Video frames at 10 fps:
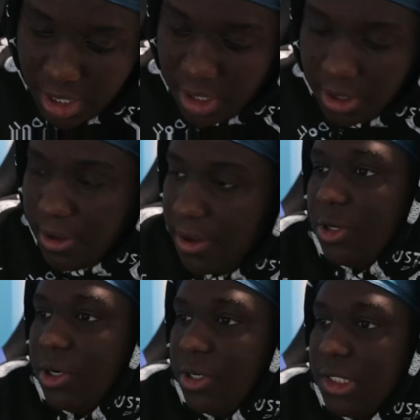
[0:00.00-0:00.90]
like,
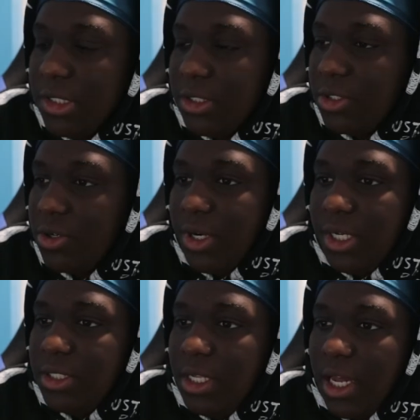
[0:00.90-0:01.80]
bro, it's
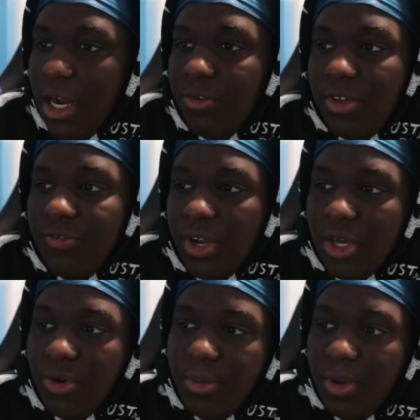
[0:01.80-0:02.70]
crazy. Like I really feel
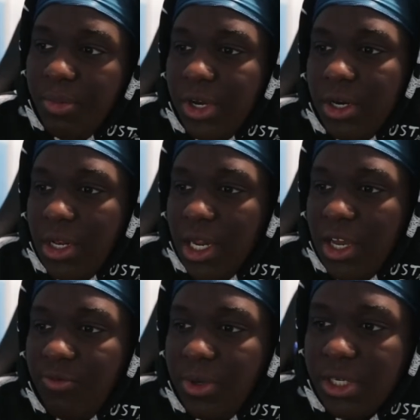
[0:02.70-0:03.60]
like he would have been bigger than
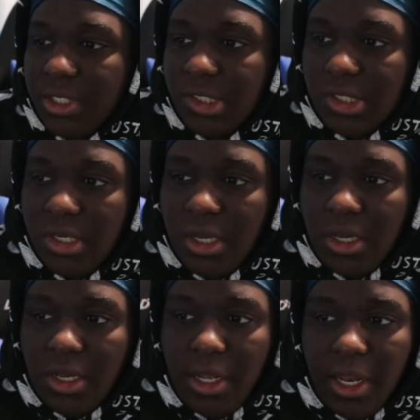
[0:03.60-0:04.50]
life because
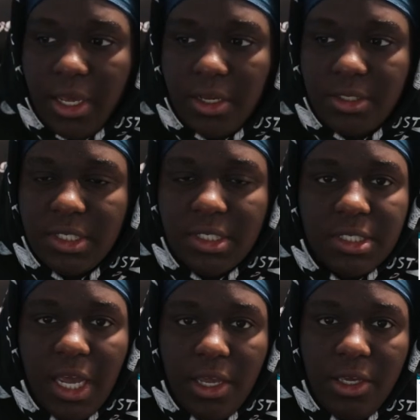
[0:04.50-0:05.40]
like
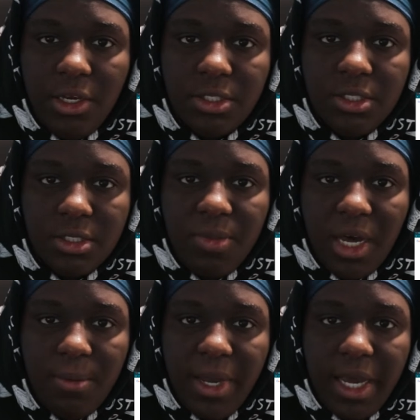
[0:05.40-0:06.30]
since that year, since
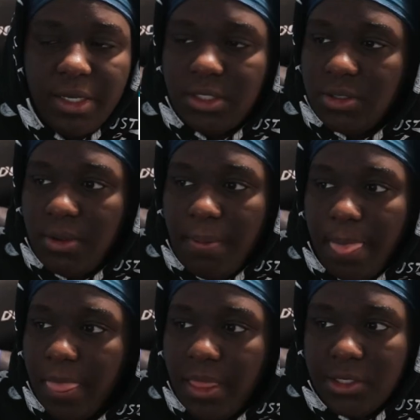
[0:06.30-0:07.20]
Pop has,
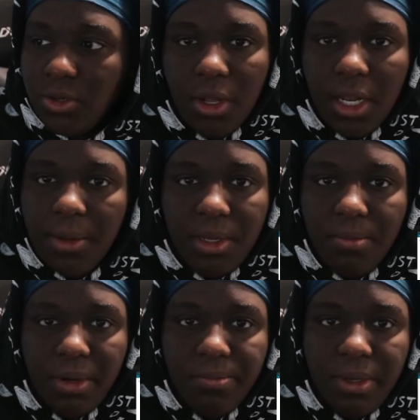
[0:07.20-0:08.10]
that's all I've been
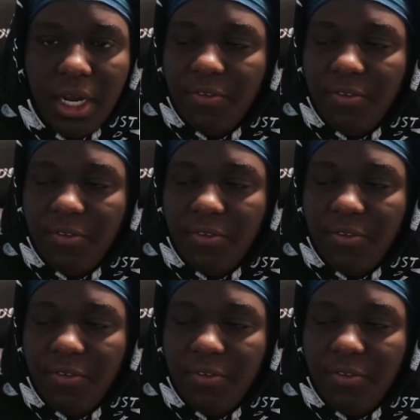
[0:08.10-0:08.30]
bumping.